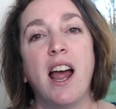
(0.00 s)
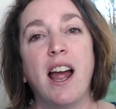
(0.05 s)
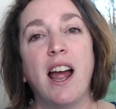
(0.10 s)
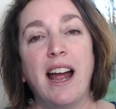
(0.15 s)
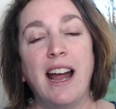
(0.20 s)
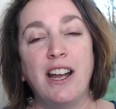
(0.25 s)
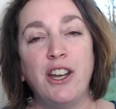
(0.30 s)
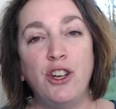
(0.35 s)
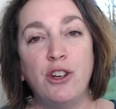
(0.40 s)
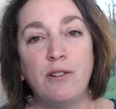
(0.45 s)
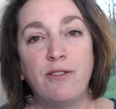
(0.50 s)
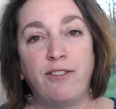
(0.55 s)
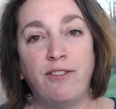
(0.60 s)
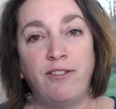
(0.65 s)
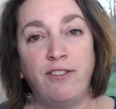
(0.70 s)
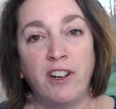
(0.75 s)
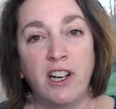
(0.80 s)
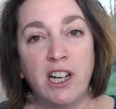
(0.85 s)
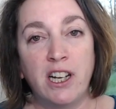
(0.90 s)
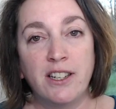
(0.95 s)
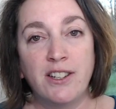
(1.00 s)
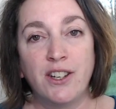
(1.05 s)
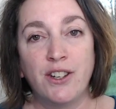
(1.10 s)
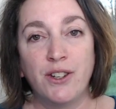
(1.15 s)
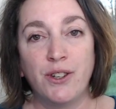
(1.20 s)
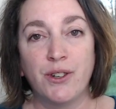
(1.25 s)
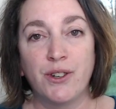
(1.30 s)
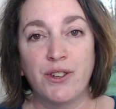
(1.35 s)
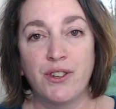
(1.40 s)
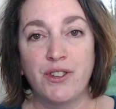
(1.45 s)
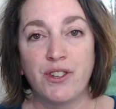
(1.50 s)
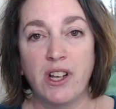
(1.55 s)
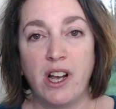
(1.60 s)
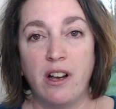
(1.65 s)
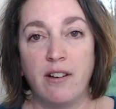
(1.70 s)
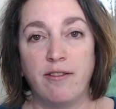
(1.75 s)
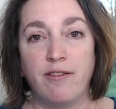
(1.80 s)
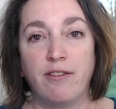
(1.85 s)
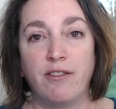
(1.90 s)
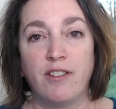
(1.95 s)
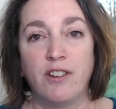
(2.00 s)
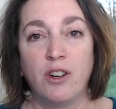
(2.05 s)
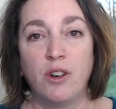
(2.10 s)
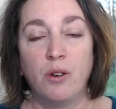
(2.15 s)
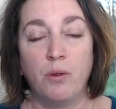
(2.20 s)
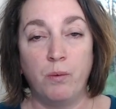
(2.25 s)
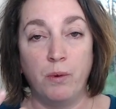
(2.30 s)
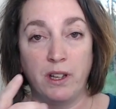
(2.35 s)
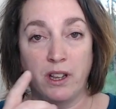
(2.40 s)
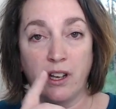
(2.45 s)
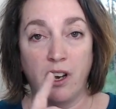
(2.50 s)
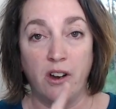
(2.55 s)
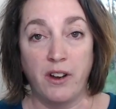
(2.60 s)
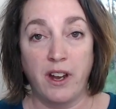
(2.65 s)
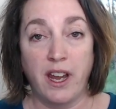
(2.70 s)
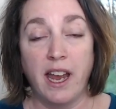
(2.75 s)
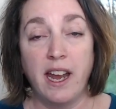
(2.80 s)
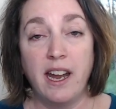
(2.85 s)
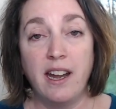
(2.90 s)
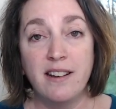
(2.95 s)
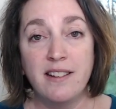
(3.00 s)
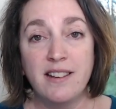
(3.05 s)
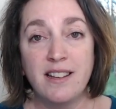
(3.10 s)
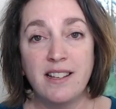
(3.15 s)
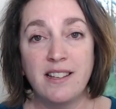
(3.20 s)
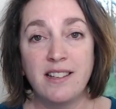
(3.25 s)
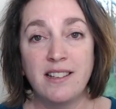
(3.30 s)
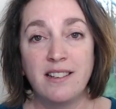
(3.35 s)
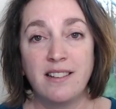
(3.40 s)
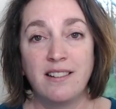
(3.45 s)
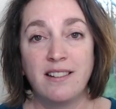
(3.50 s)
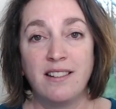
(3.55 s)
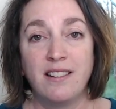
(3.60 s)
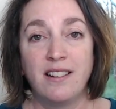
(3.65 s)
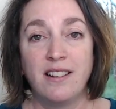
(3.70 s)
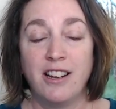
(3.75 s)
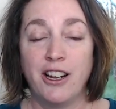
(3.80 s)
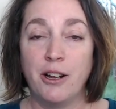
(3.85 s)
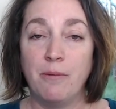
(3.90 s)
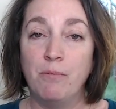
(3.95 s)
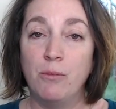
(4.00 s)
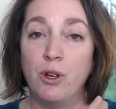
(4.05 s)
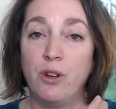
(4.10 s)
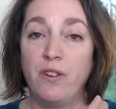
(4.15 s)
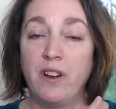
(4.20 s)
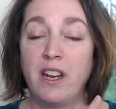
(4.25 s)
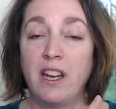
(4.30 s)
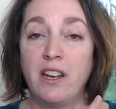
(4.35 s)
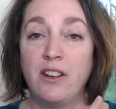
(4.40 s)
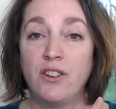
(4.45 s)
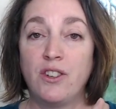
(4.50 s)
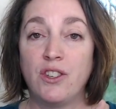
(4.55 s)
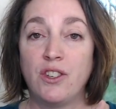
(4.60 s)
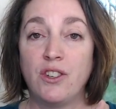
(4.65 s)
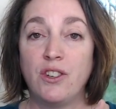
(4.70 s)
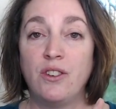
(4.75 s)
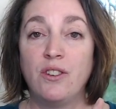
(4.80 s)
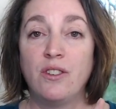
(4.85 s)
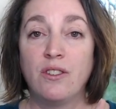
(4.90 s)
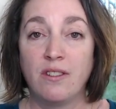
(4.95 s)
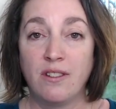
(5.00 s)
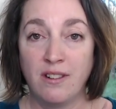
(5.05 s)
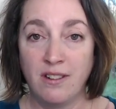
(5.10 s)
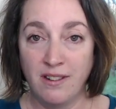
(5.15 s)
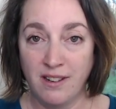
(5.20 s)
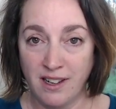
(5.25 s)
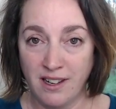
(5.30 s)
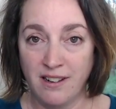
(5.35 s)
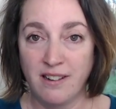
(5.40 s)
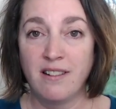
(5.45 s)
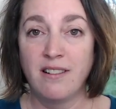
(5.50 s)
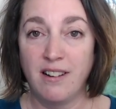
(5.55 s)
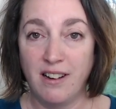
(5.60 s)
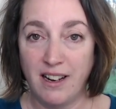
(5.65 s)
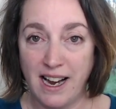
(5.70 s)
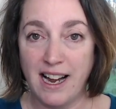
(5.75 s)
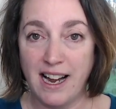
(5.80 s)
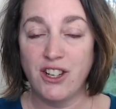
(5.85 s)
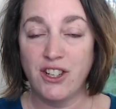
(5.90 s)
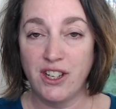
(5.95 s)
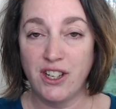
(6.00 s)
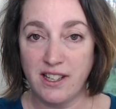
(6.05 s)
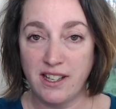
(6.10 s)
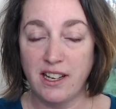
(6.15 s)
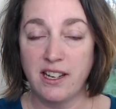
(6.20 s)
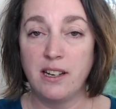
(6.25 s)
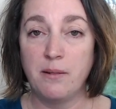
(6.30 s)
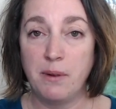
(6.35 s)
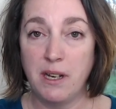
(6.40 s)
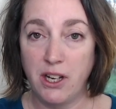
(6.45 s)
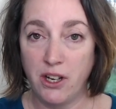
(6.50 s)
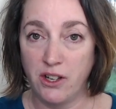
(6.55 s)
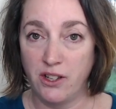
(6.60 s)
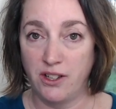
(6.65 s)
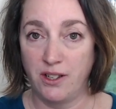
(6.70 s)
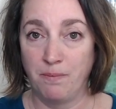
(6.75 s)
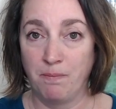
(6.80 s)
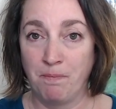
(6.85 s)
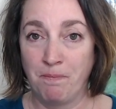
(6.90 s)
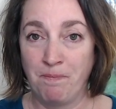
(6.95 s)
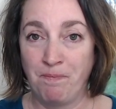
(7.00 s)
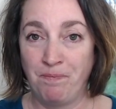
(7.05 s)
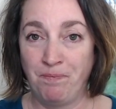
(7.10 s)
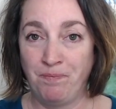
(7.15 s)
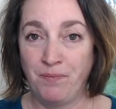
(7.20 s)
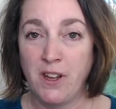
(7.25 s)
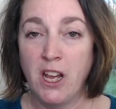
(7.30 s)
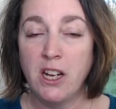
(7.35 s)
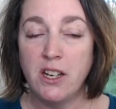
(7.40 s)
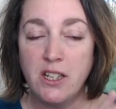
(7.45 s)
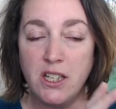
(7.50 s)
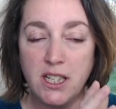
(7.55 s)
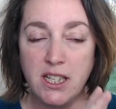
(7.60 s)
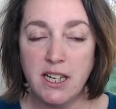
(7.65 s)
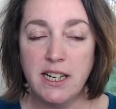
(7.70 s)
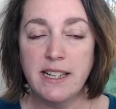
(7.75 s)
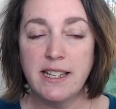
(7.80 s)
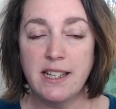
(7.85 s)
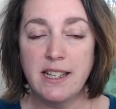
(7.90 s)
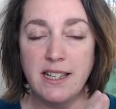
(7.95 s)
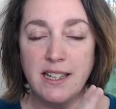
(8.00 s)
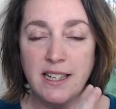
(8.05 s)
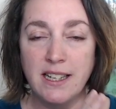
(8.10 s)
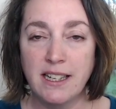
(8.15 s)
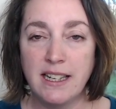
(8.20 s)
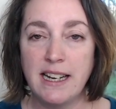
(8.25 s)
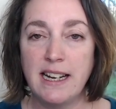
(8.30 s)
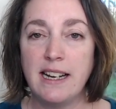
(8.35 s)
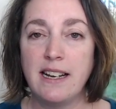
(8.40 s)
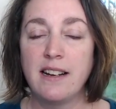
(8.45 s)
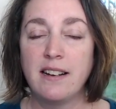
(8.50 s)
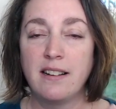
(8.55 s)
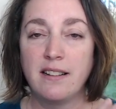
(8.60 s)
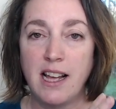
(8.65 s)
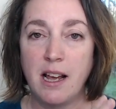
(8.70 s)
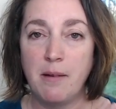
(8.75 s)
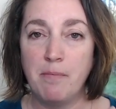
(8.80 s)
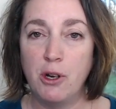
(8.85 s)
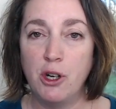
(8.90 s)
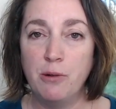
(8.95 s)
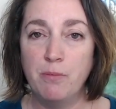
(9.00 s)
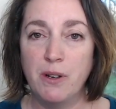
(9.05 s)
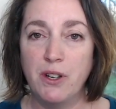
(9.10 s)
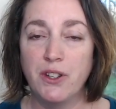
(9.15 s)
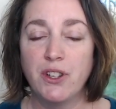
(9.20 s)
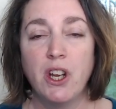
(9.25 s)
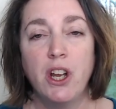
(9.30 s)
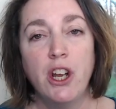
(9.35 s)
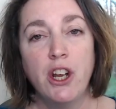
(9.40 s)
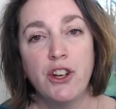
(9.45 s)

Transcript: And you flood yourself with okayness, moving into actually it's going to be good. Just in that moment.